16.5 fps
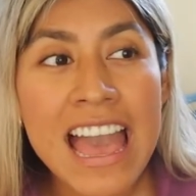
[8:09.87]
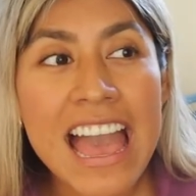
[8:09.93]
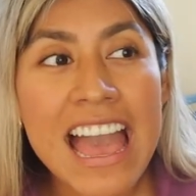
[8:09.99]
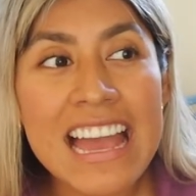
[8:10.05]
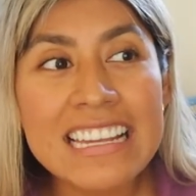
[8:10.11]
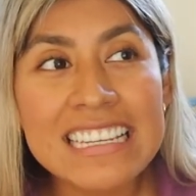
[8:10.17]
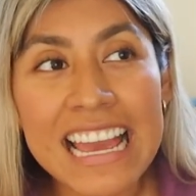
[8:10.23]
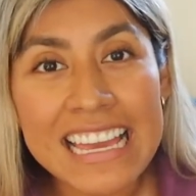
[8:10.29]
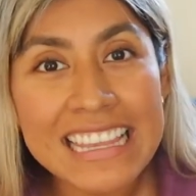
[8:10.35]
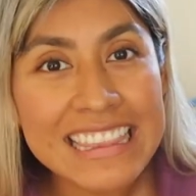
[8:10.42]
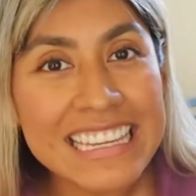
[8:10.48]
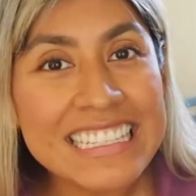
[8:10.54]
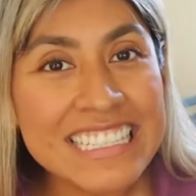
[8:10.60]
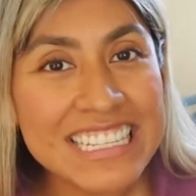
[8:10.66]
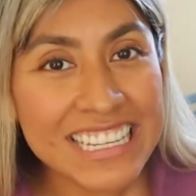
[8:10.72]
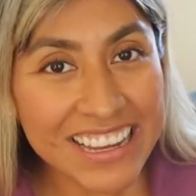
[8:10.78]
and I
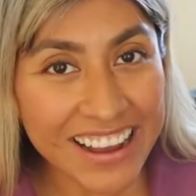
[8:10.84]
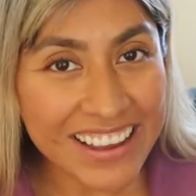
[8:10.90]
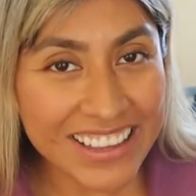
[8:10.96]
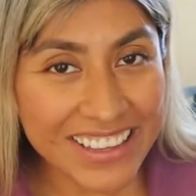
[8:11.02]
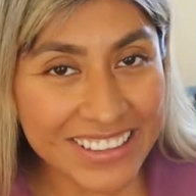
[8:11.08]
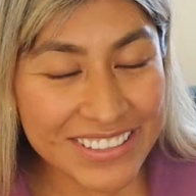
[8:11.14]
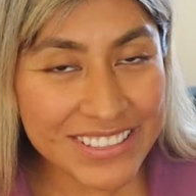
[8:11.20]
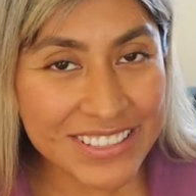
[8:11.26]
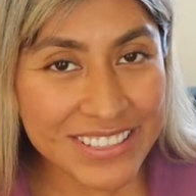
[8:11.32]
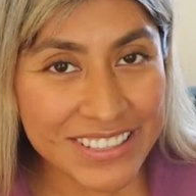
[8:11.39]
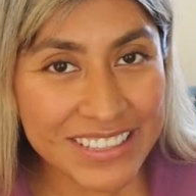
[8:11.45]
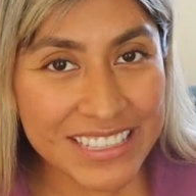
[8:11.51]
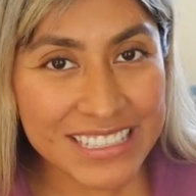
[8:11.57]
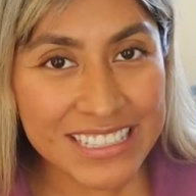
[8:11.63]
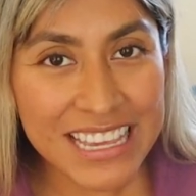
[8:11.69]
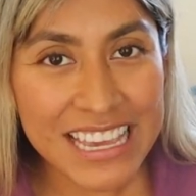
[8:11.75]
think she got used to
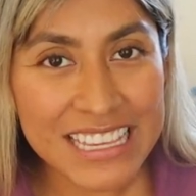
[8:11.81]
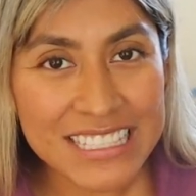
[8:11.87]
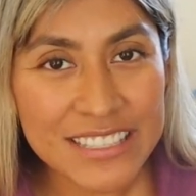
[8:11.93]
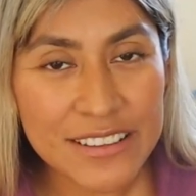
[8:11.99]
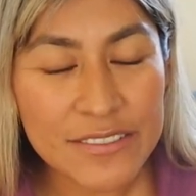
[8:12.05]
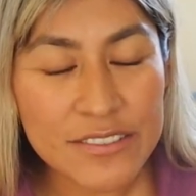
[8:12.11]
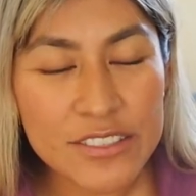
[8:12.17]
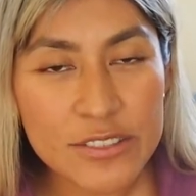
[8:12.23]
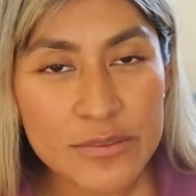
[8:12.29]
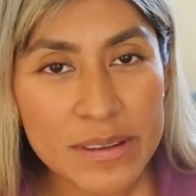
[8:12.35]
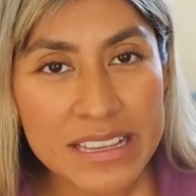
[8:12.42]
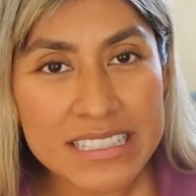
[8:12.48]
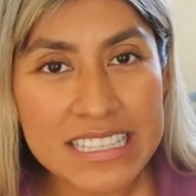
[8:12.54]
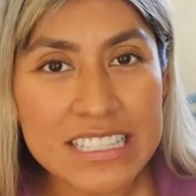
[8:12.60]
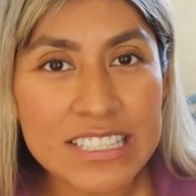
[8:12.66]
the taste of sweets,